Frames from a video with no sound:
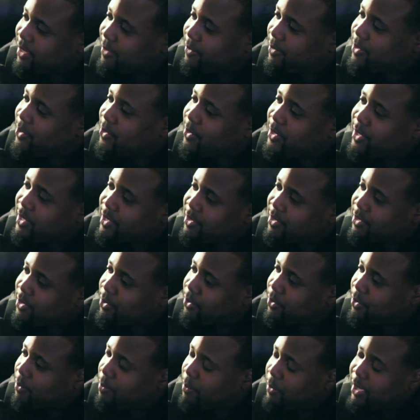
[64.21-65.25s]
of a
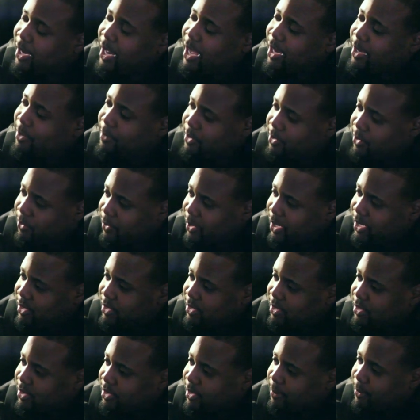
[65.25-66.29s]
traditional monogamous
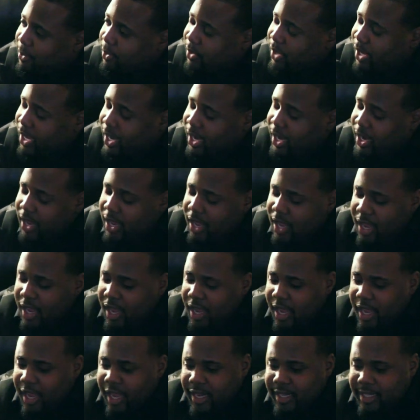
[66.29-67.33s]
relationship. Okay? okay.
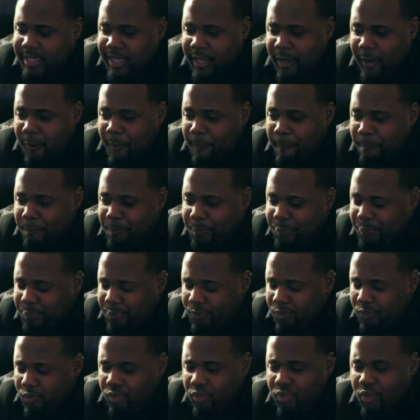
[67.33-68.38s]
And so
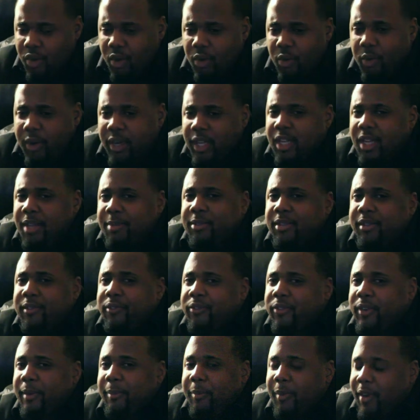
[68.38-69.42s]
when it comes to
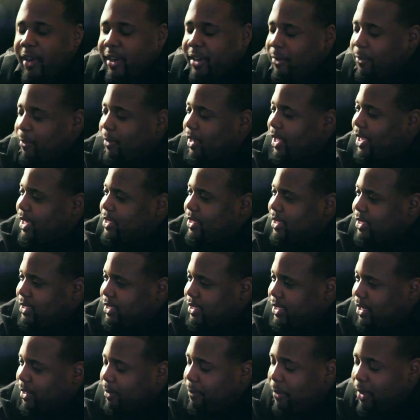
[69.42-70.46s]
free market
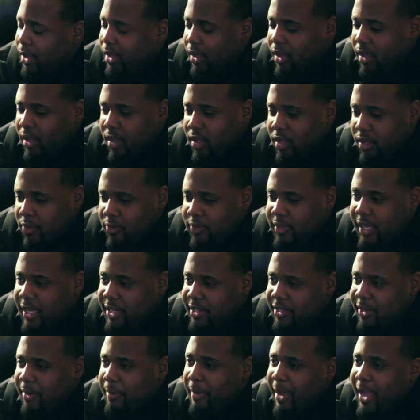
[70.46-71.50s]
relationship, you
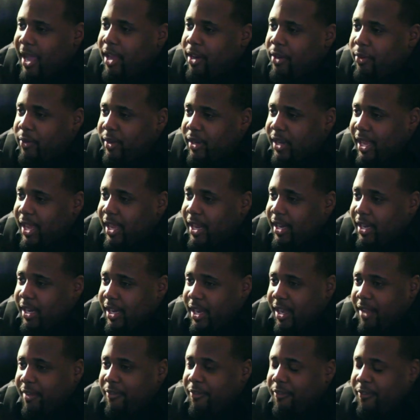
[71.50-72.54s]
set your boundary.
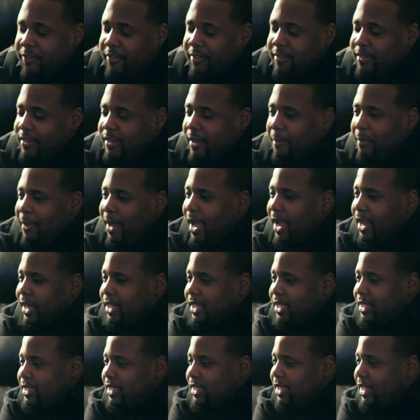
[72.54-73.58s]
And if somebody
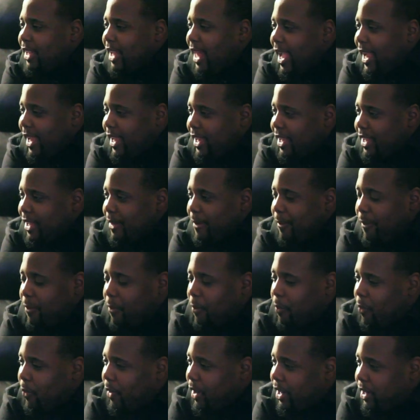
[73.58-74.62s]
doesn't like
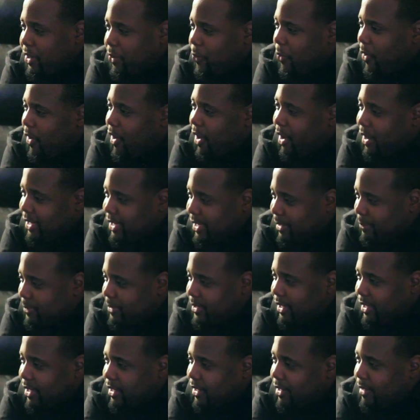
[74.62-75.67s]
where you are at that
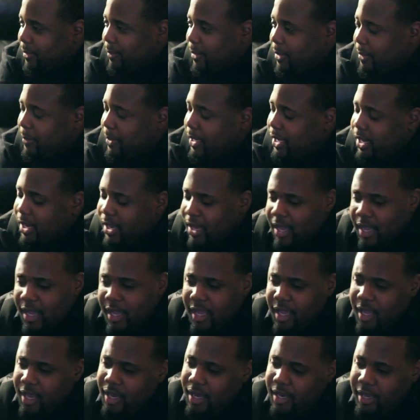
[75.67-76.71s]
particular moment,
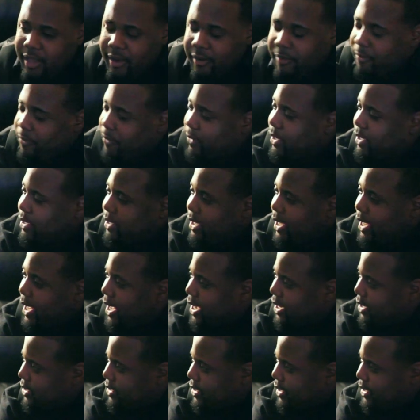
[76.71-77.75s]
mm-hmm. they're free to
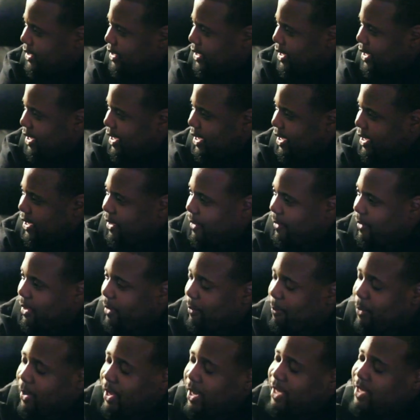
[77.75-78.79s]
exit.
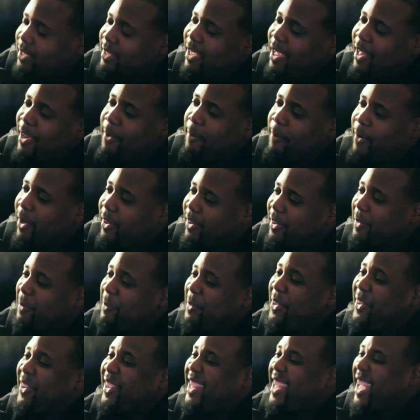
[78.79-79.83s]
Mm, but it's all about
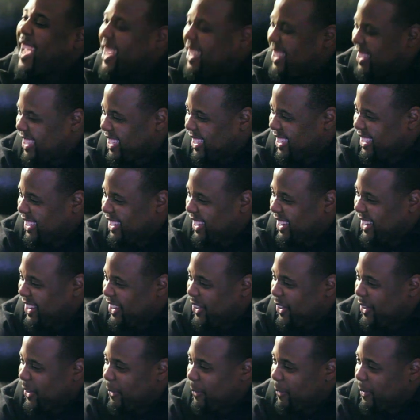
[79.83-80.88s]
communication. You
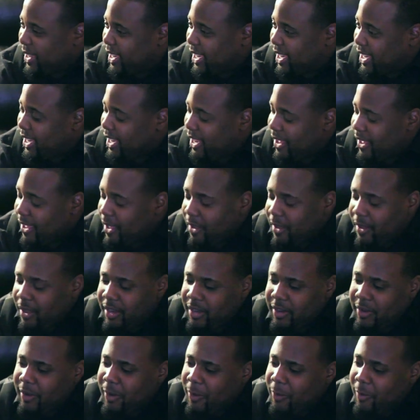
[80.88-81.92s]
know what I mean?
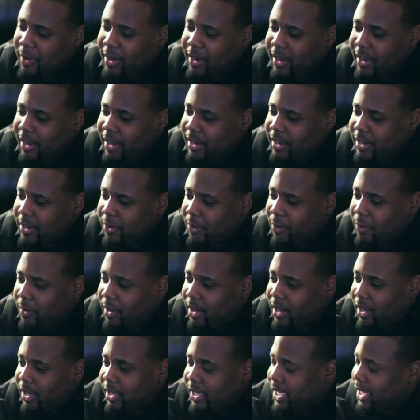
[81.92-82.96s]
You don't want to you don't
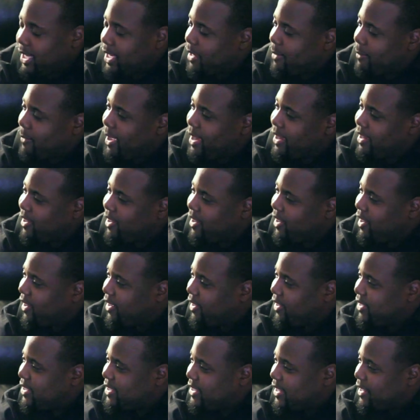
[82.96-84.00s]
want to lead anybody
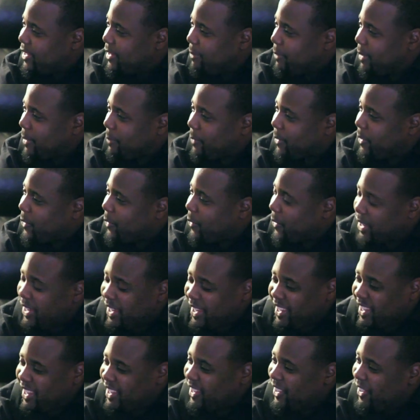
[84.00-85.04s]
on or send them Absolutely up a creek.
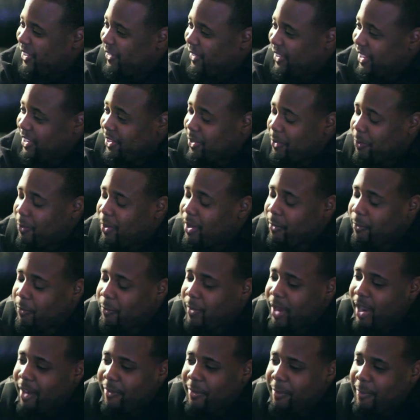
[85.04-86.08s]
Not. You know what I mean? You
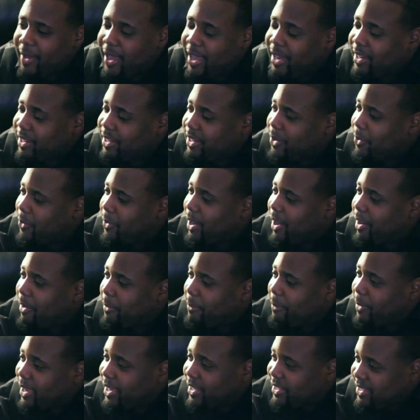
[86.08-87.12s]
want everybody to know where
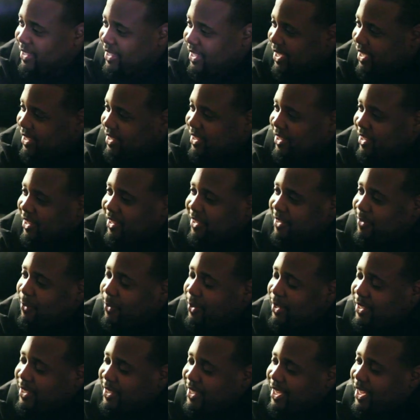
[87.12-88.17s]
everybody stands at all
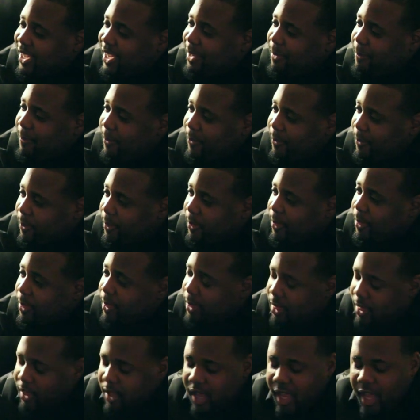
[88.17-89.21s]
points in time. Keep it
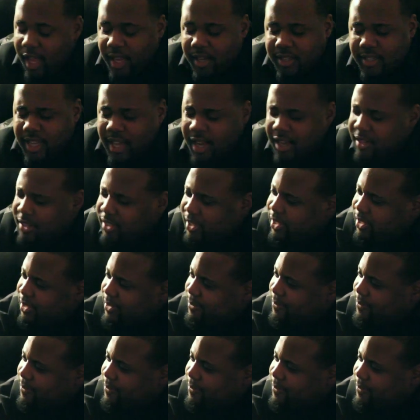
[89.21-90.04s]
100. Yeah, exactly.